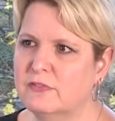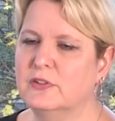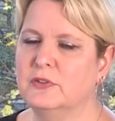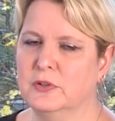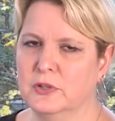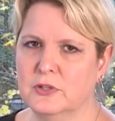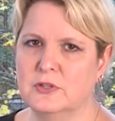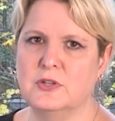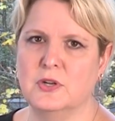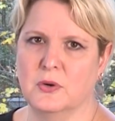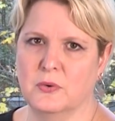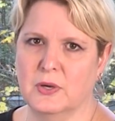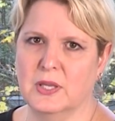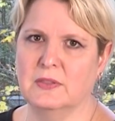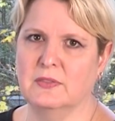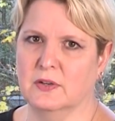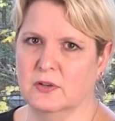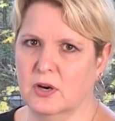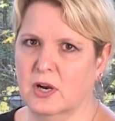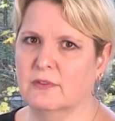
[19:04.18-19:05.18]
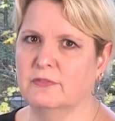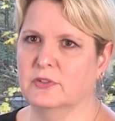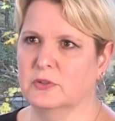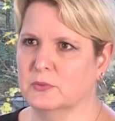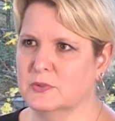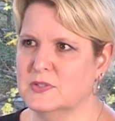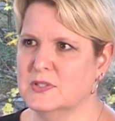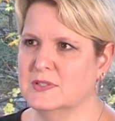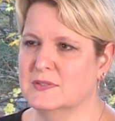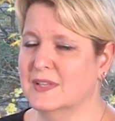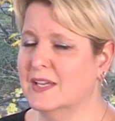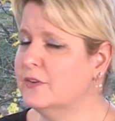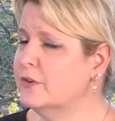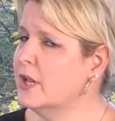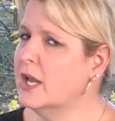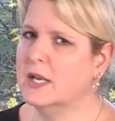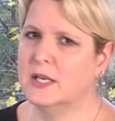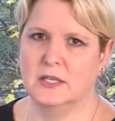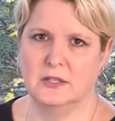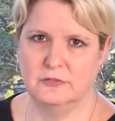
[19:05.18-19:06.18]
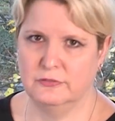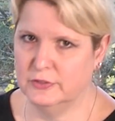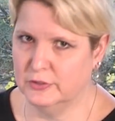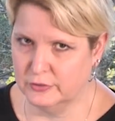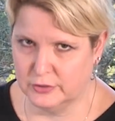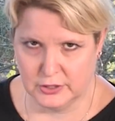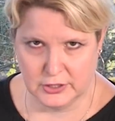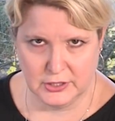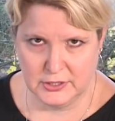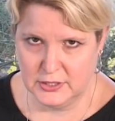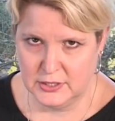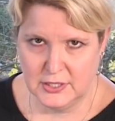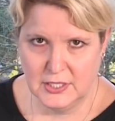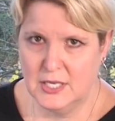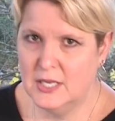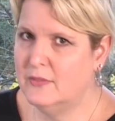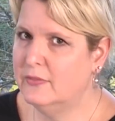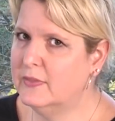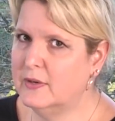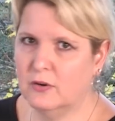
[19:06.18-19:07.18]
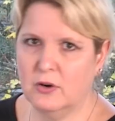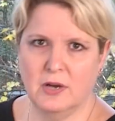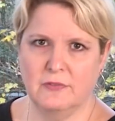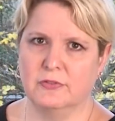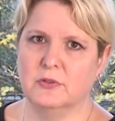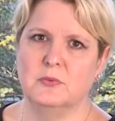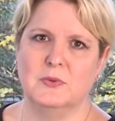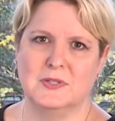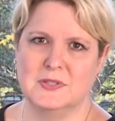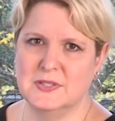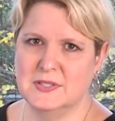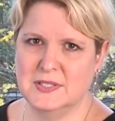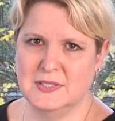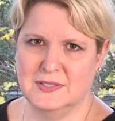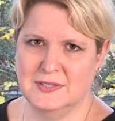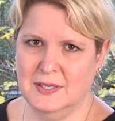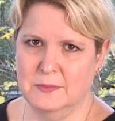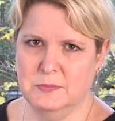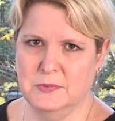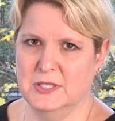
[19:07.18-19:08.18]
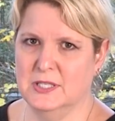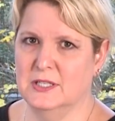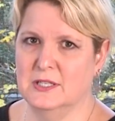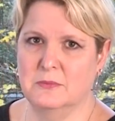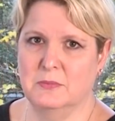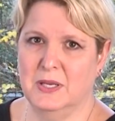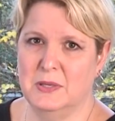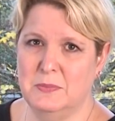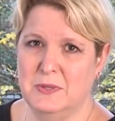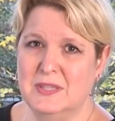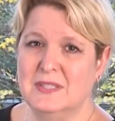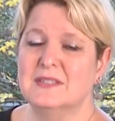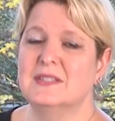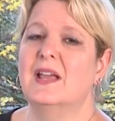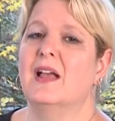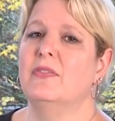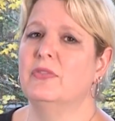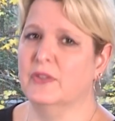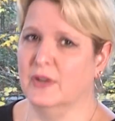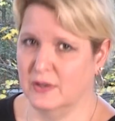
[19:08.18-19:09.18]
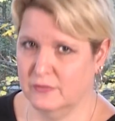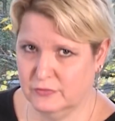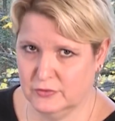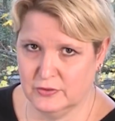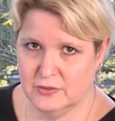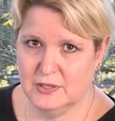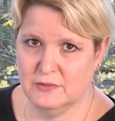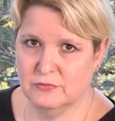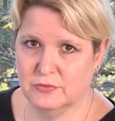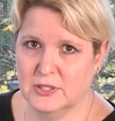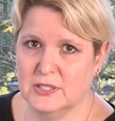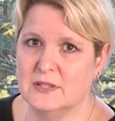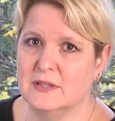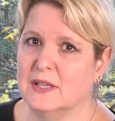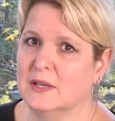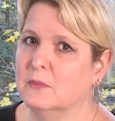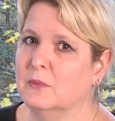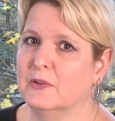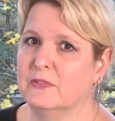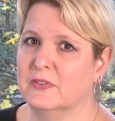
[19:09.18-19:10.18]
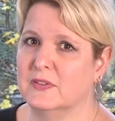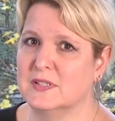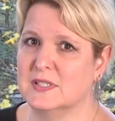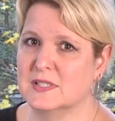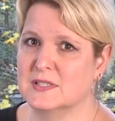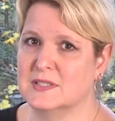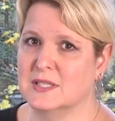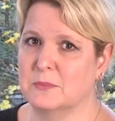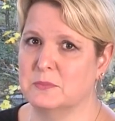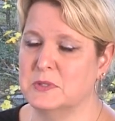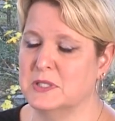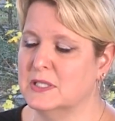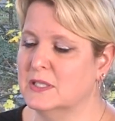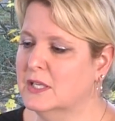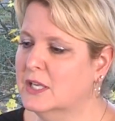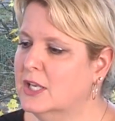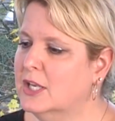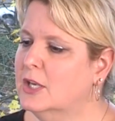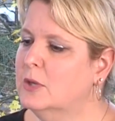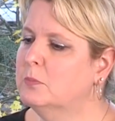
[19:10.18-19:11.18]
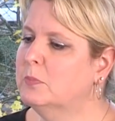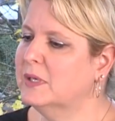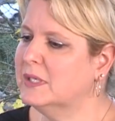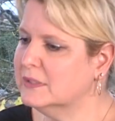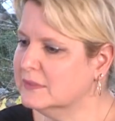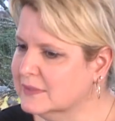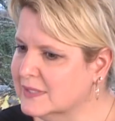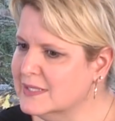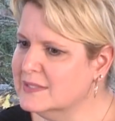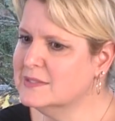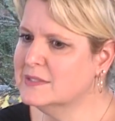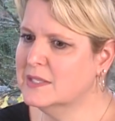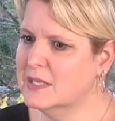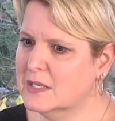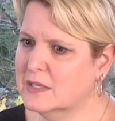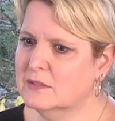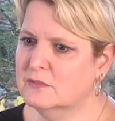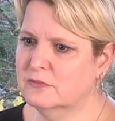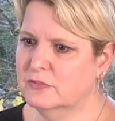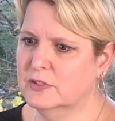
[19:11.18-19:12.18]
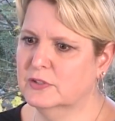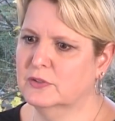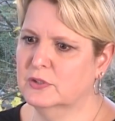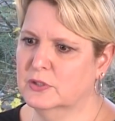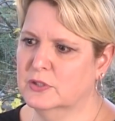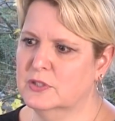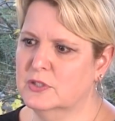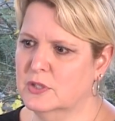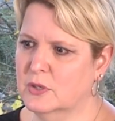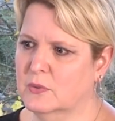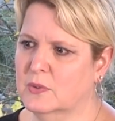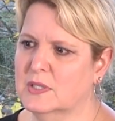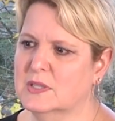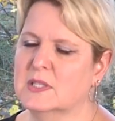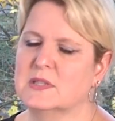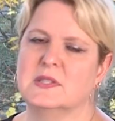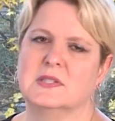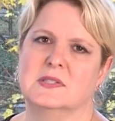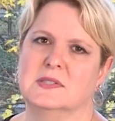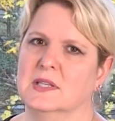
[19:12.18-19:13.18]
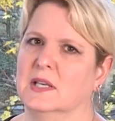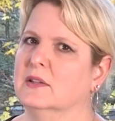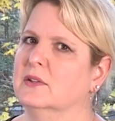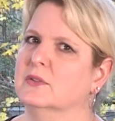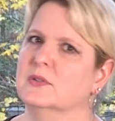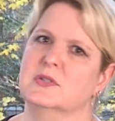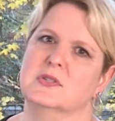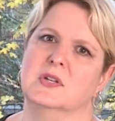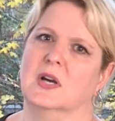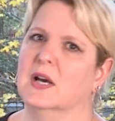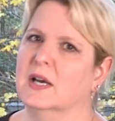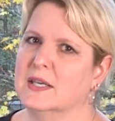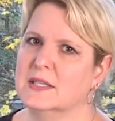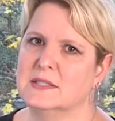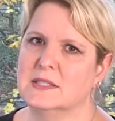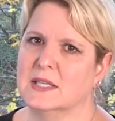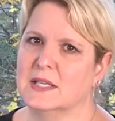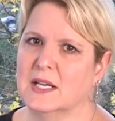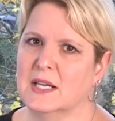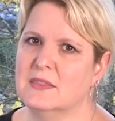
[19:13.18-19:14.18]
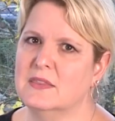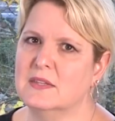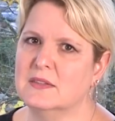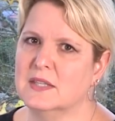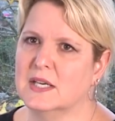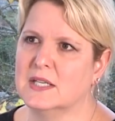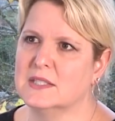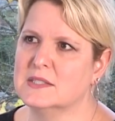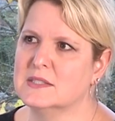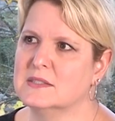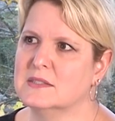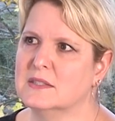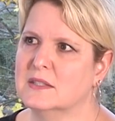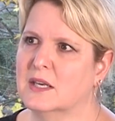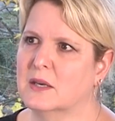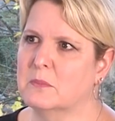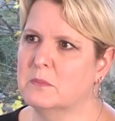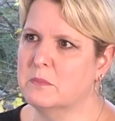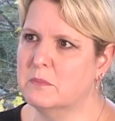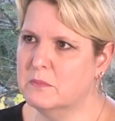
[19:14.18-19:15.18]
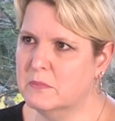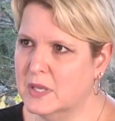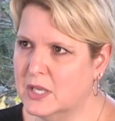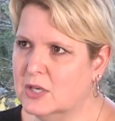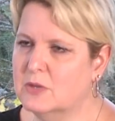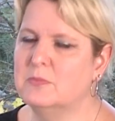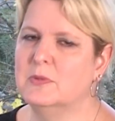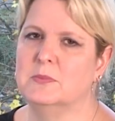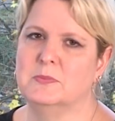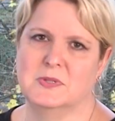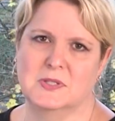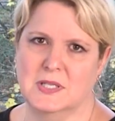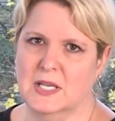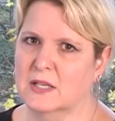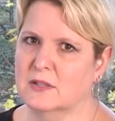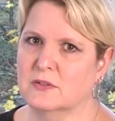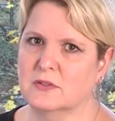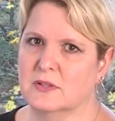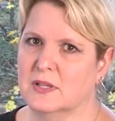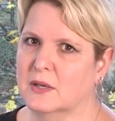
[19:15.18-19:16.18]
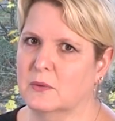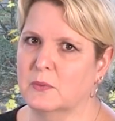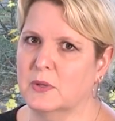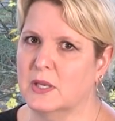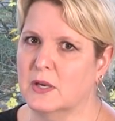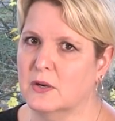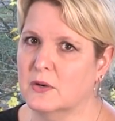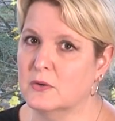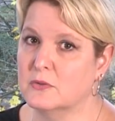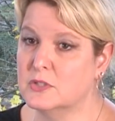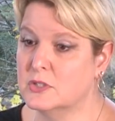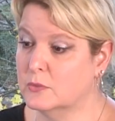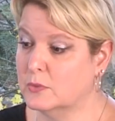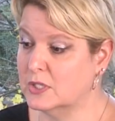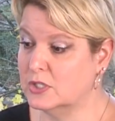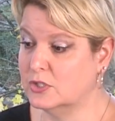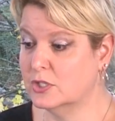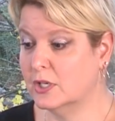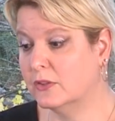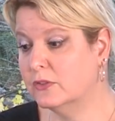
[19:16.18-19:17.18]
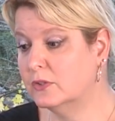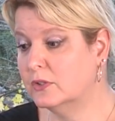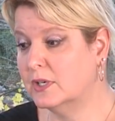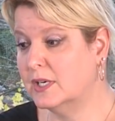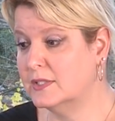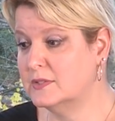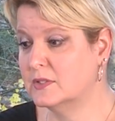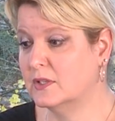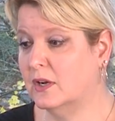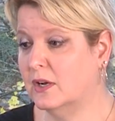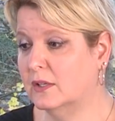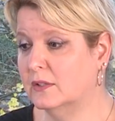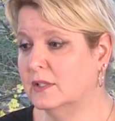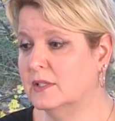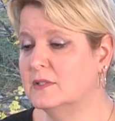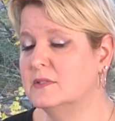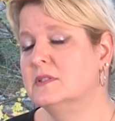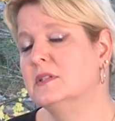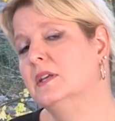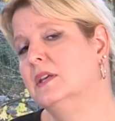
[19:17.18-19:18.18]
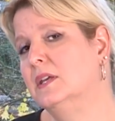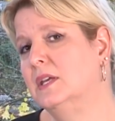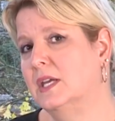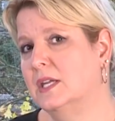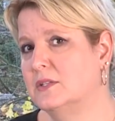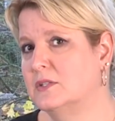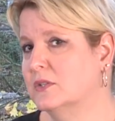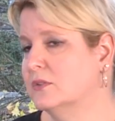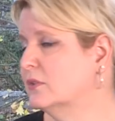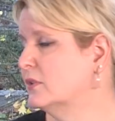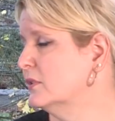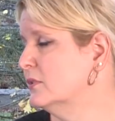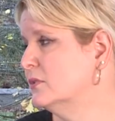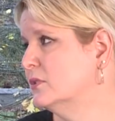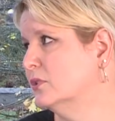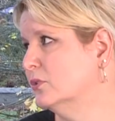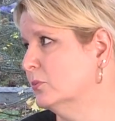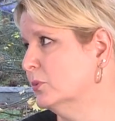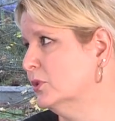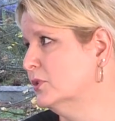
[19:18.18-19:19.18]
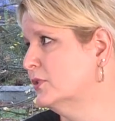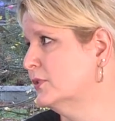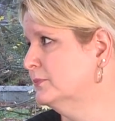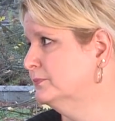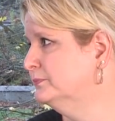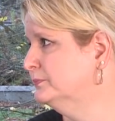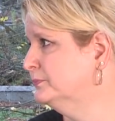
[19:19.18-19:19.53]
feel good knowing their offer was, they're not going to feel good their offer wasn't accepted, and it might be the 10th offer they've written that wasn't accepted, but at least they can feel good knowing that the seller saw it. And I think that's a minimum standard that we owe to each other as colleagues and to the consumers.